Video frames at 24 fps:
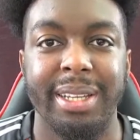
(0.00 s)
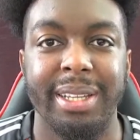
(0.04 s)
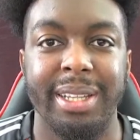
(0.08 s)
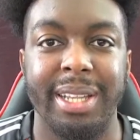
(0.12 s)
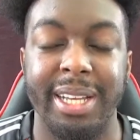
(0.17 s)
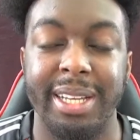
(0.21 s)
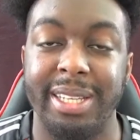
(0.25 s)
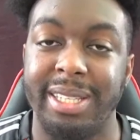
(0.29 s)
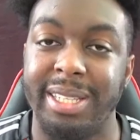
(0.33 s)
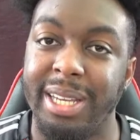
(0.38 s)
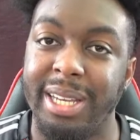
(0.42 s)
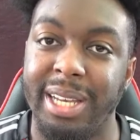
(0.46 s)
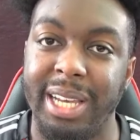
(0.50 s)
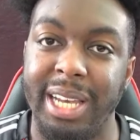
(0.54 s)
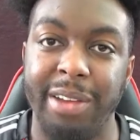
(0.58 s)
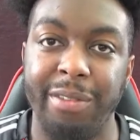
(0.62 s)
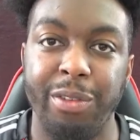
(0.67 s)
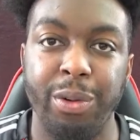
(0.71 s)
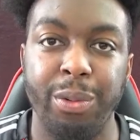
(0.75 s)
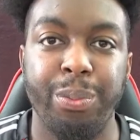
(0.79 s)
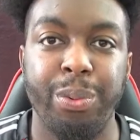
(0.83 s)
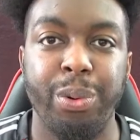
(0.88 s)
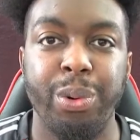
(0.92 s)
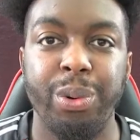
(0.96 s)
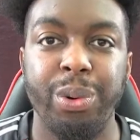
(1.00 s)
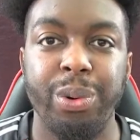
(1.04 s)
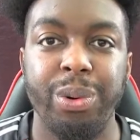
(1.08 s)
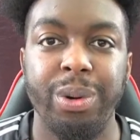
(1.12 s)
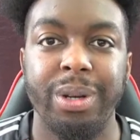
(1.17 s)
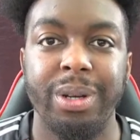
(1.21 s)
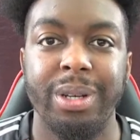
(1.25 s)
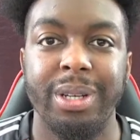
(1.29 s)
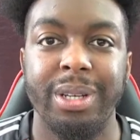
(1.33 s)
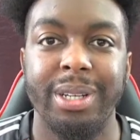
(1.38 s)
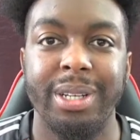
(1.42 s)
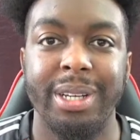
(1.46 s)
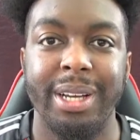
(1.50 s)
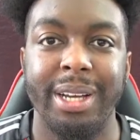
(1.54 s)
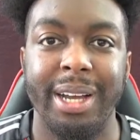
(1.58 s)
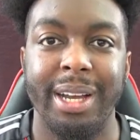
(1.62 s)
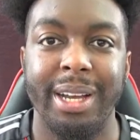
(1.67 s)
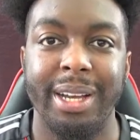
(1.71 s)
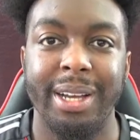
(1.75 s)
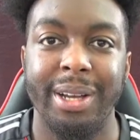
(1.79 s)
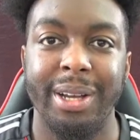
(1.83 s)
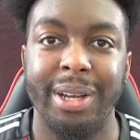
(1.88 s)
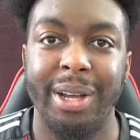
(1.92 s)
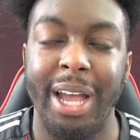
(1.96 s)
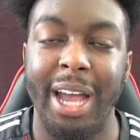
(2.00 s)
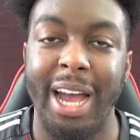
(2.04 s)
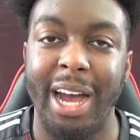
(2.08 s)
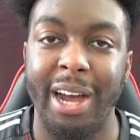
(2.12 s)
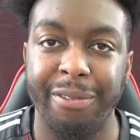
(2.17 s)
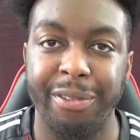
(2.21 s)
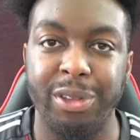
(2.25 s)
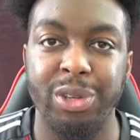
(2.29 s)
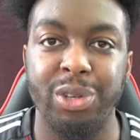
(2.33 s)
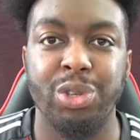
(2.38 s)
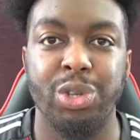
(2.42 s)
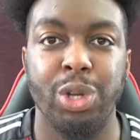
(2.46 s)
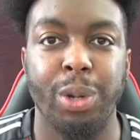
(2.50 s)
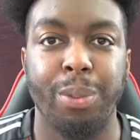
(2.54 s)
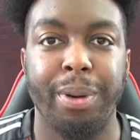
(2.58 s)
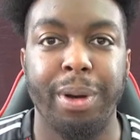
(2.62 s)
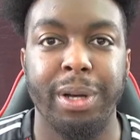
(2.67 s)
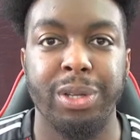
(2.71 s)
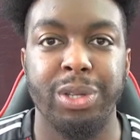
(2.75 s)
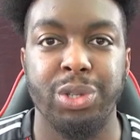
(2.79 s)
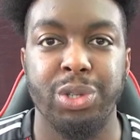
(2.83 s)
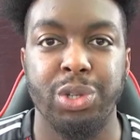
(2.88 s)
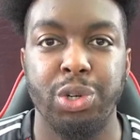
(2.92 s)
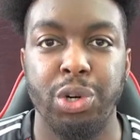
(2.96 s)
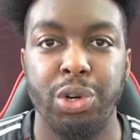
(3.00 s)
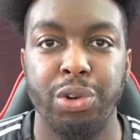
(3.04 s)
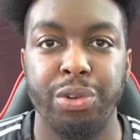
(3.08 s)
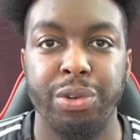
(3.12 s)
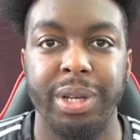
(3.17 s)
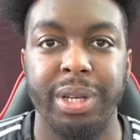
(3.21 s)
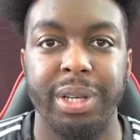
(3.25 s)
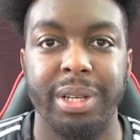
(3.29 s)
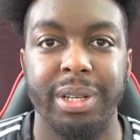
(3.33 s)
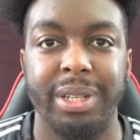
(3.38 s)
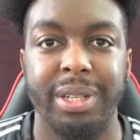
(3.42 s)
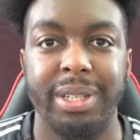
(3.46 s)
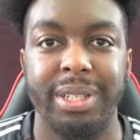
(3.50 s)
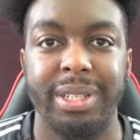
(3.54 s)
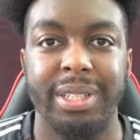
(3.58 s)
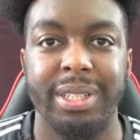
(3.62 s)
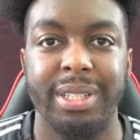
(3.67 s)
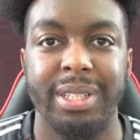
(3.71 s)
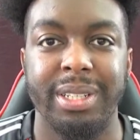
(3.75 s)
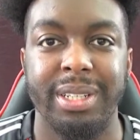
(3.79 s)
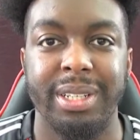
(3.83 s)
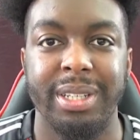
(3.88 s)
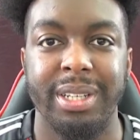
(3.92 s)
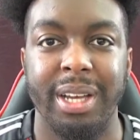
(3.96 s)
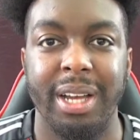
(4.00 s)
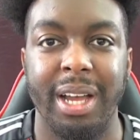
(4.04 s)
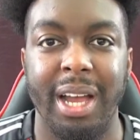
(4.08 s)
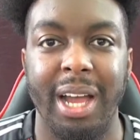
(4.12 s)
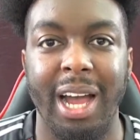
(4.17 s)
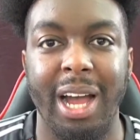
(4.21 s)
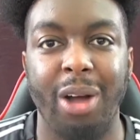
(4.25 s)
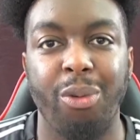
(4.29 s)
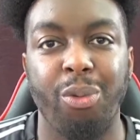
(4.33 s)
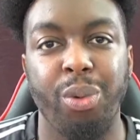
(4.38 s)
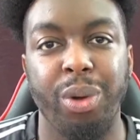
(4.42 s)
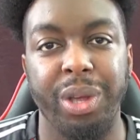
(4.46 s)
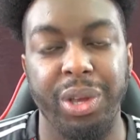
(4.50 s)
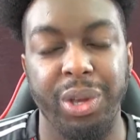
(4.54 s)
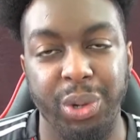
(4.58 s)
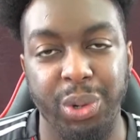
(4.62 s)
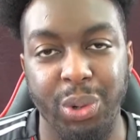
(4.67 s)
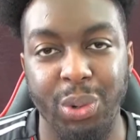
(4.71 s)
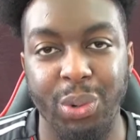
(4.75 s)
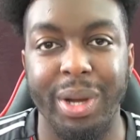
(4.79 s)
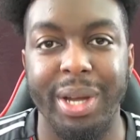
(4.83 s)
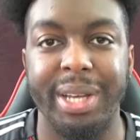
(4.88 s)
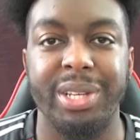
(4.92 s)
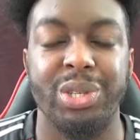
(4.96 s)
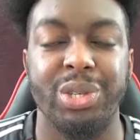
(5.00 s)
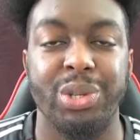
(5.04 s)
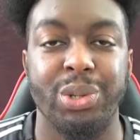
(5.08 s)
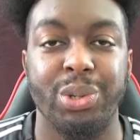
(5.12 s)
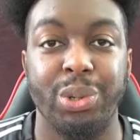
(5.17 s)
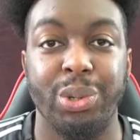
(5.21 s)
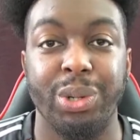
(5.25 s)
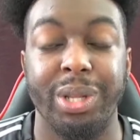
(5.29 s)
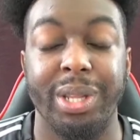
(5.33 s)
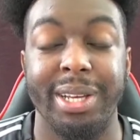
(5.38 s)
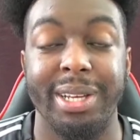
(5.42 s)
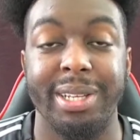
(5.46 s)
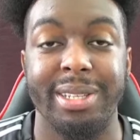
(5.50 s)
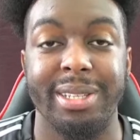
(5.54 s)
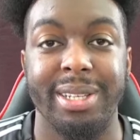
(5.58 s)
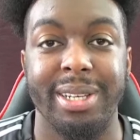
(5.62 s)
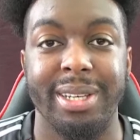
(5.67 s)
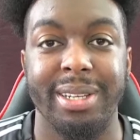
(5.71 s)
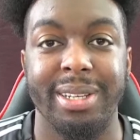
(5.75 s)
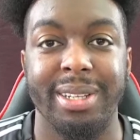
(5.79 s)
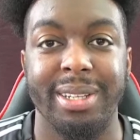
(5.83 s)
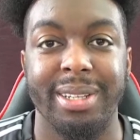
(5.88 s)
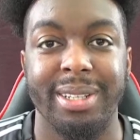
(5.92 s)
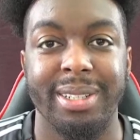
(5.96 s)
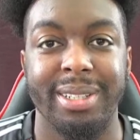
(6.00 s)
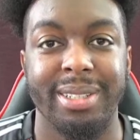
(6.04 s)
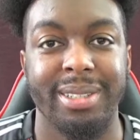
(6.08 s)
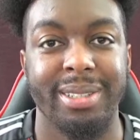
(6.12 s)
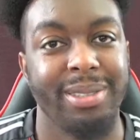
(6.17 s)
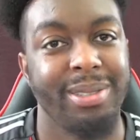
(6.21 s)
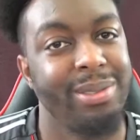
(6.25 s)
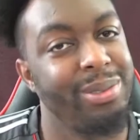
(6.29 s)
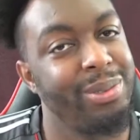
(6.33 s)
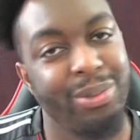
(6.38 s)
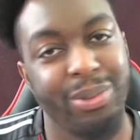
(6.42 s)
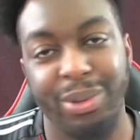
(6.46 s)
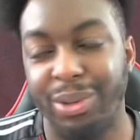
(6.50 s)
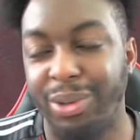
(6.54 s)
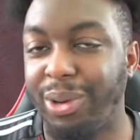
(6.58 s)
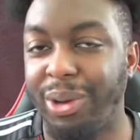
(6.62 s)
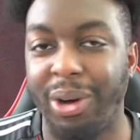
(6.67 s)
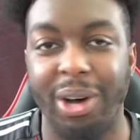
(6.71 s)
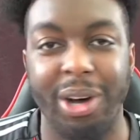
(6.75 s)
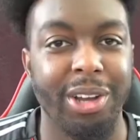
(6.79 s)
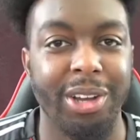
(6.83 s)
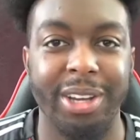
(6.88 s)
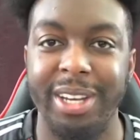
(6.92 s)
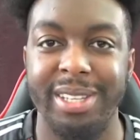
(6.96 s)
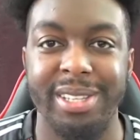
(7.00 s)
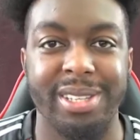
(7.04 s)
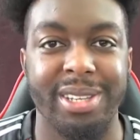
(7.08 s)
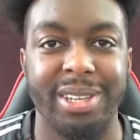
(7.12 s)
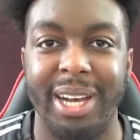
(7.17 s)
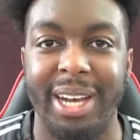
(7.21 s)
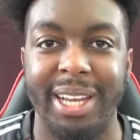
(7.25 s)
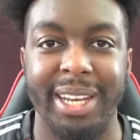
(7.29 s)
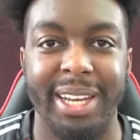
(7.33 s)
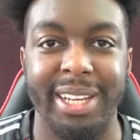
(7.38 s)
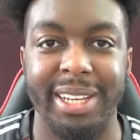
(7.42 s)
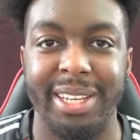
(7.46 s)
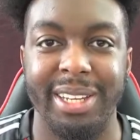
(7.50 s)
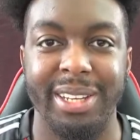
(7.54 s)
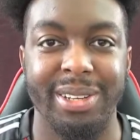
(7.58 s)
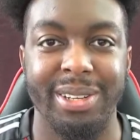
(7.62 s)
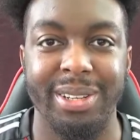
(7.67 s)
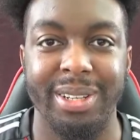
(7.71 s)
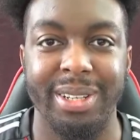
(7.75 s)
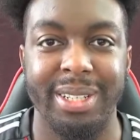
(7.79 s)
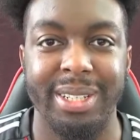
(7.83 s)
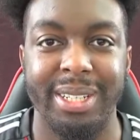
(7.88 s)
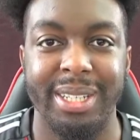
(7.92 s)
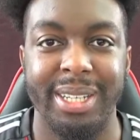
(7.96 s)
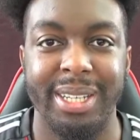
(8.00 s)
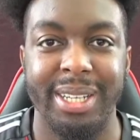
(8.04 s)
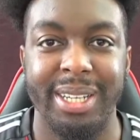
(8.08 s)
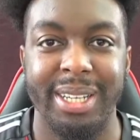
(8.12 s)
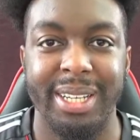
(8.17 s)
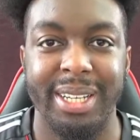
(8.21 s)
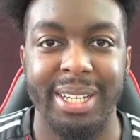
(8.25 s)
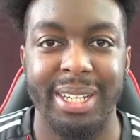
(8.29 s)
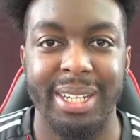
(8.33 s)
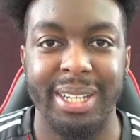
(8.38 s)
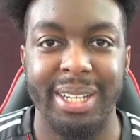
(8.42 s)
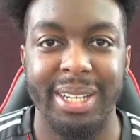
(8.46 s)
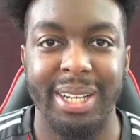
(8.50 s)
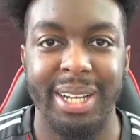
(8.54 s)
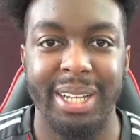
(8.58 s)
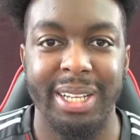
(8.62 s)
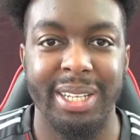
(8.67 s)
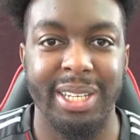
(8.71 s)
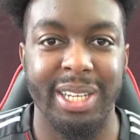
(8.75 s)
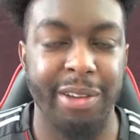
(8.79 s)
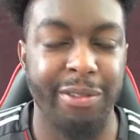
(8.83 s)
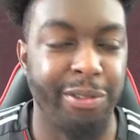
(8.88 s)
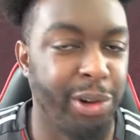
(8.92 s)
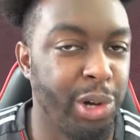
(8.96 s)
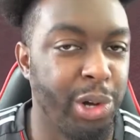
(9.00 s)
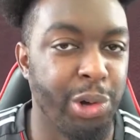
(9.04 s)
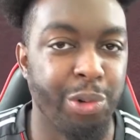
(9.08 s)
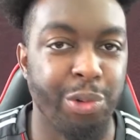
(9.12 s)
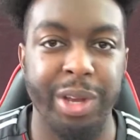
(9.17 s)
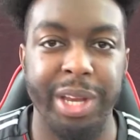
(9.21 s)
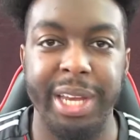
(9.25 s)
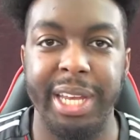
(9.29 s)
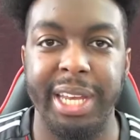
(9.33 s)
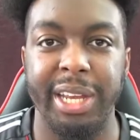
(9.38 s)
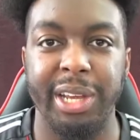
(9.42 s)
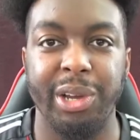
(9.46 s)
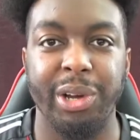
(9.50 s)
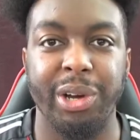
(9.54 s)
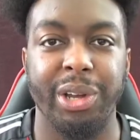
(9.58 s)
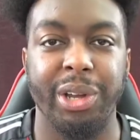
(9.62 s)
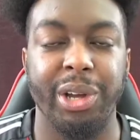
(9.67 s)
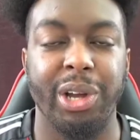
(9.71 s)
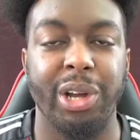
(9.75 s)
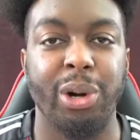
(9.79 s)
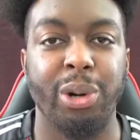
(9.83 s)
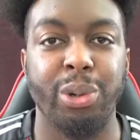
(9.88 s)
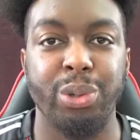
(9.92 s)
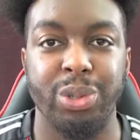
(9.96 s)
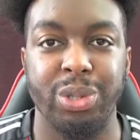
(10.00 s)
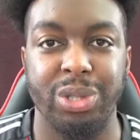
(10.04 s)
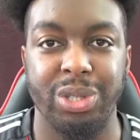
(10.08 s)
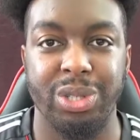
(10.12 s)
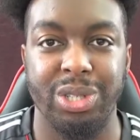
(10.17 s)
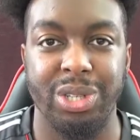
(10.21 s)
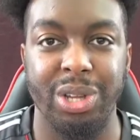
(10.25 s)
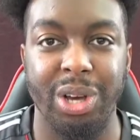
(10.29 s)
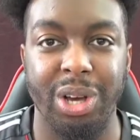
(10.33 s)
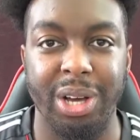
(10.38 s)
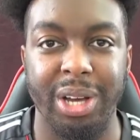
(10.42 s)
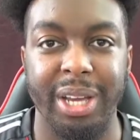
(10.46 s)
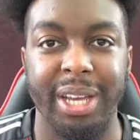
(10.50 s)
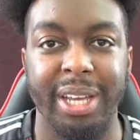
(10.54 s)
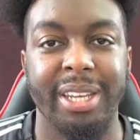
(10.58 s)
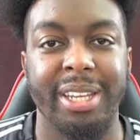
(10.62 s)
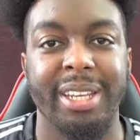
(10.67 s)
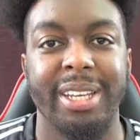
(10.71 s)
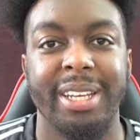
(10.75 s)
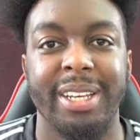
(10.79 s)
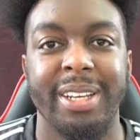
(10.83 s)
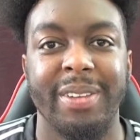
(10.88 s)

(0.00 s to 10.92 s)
They said, Liverpool have to stop us scoring. And we always score, they said. Well, not on this night, they didn't. Divock Origi got the goals started.